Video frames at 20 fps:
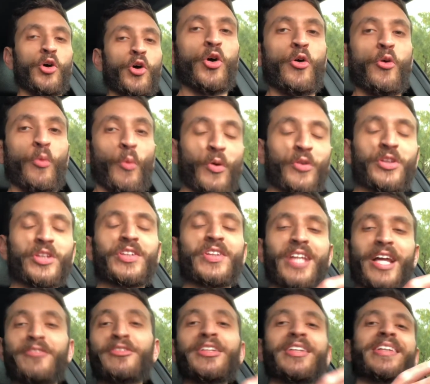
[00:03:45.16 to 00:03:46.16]
with
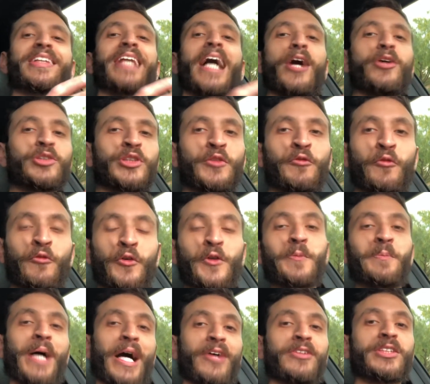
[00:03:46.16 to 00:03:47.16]
11,000
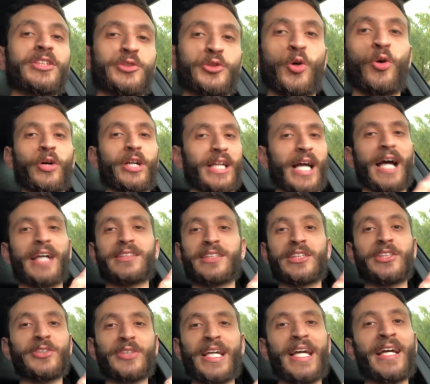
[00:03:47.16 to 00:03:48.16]
foot-pounds of torque. I
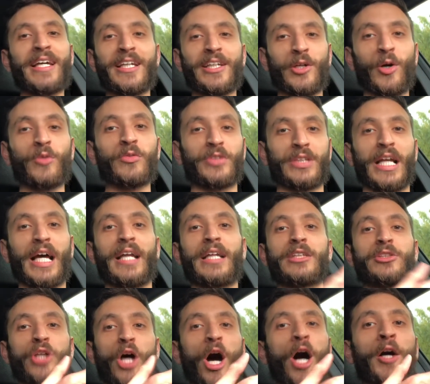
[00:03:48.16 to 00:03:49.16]
still can't get over that.
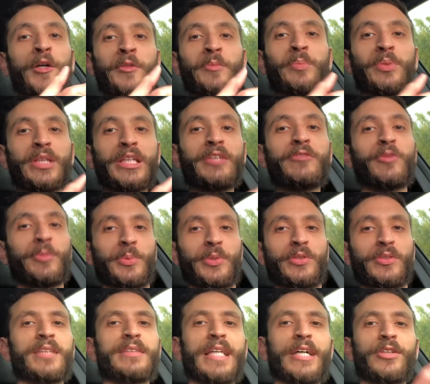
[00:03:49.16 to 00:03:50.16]
It's unbelievable.
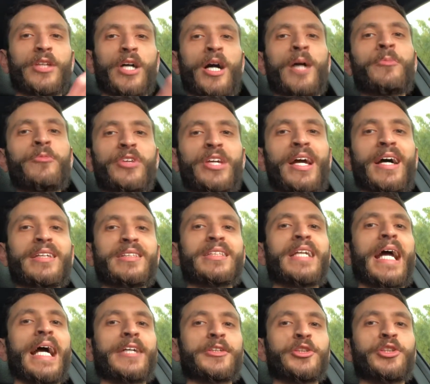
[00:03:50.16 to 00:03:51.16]
Now, the Humvee hasn't
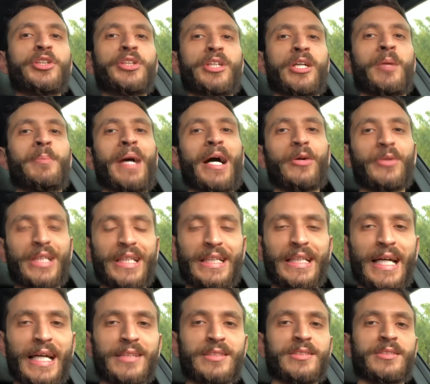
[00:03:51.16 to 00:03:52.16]
actually come out
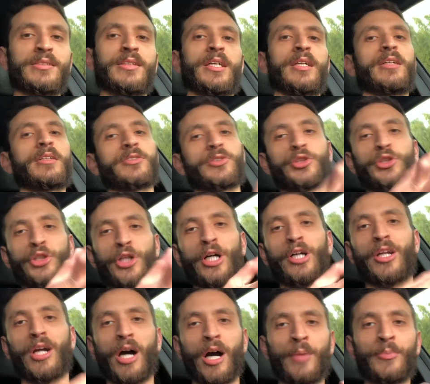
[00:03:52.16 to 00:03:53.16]
yet. Should call
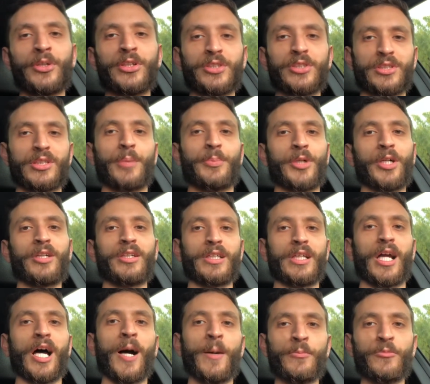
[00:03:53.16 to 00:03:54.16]
it a Hummer. Stop calling it a
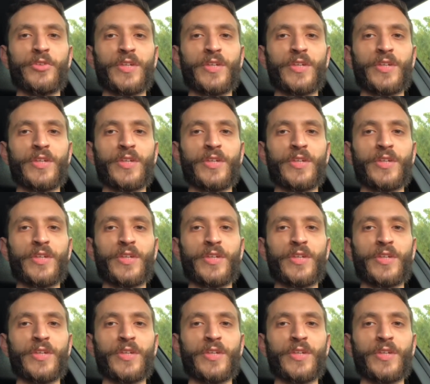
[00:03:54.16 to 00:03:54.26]
Humvee